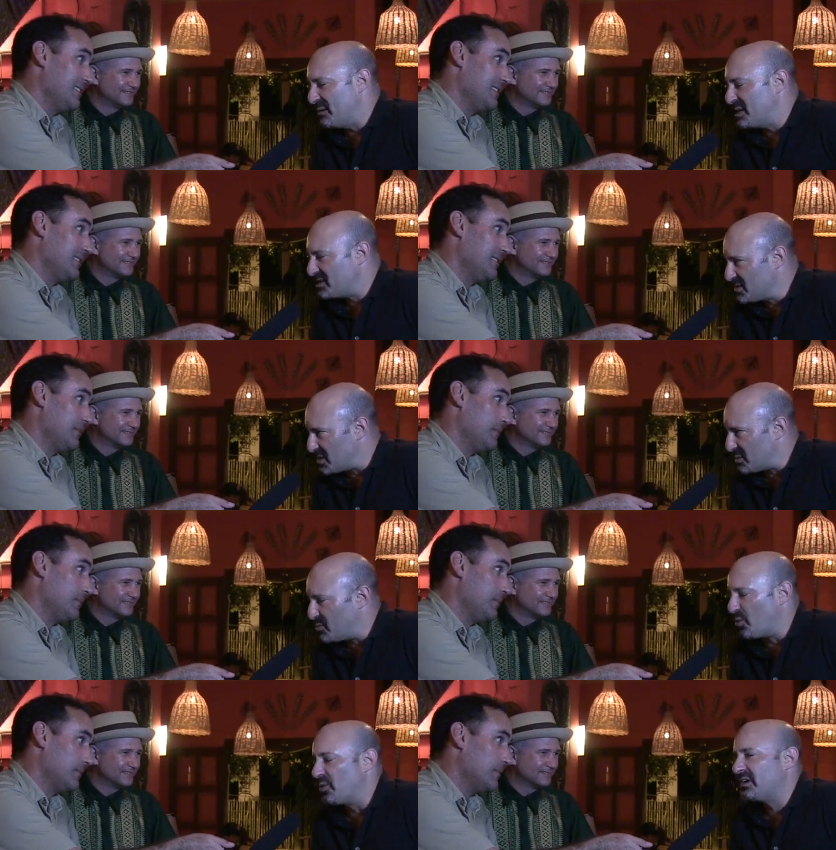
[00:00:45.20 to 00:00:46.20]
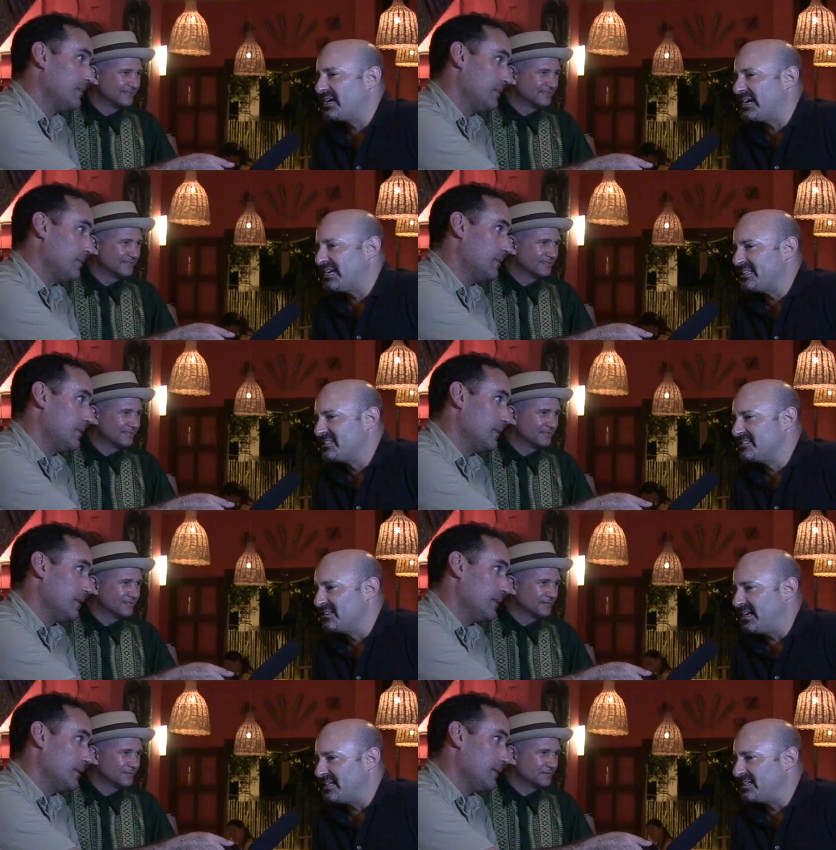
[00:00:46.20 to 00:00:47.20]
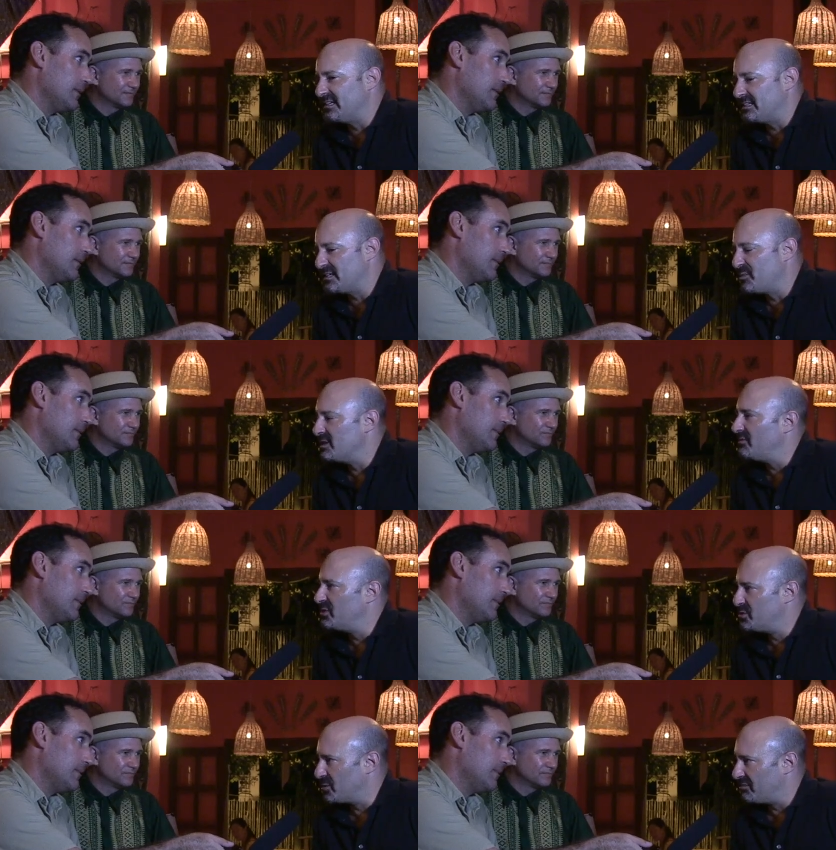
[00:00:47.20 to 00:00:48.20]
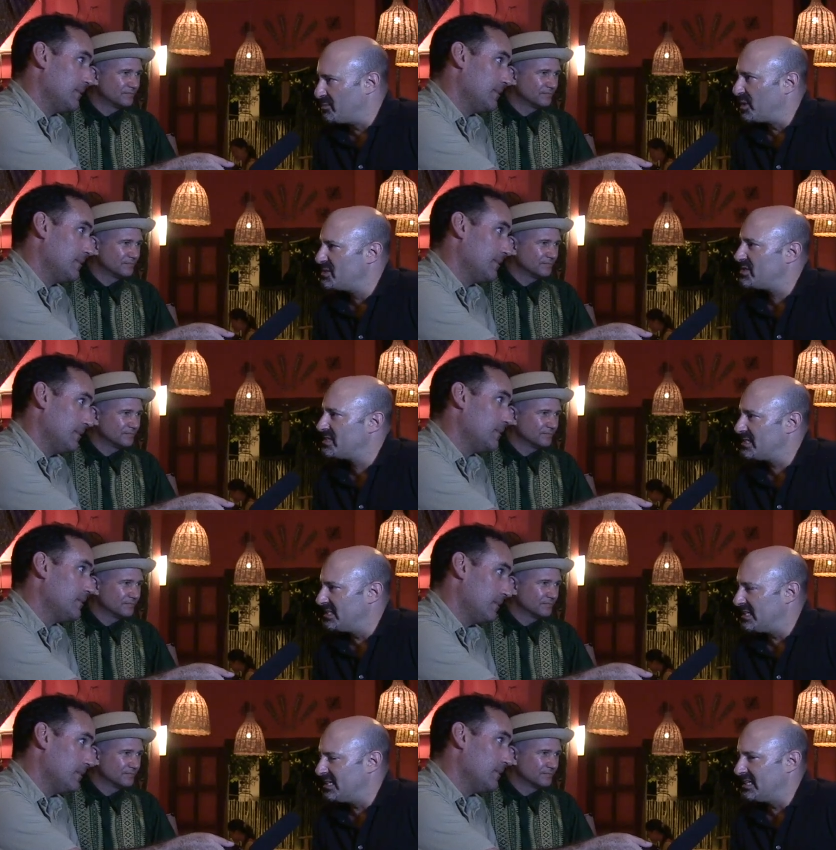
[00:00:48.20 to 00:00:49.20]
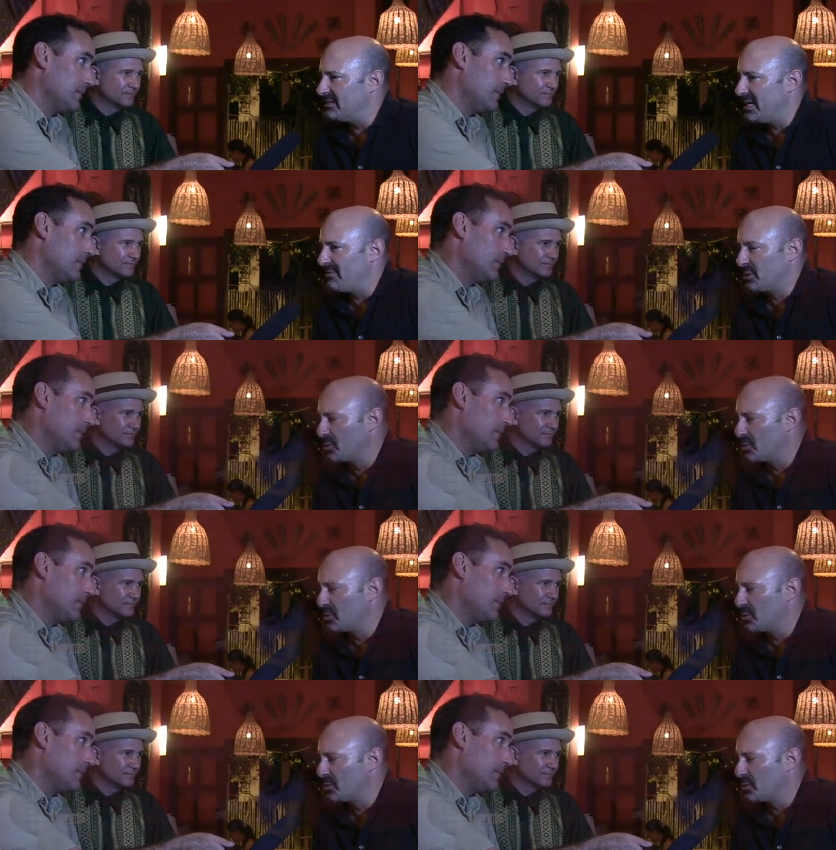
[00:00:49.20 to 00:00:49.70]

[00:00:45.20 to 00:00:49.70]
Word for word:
Speaker 1: based in Singapore. I come here every 2 or 3 months. I have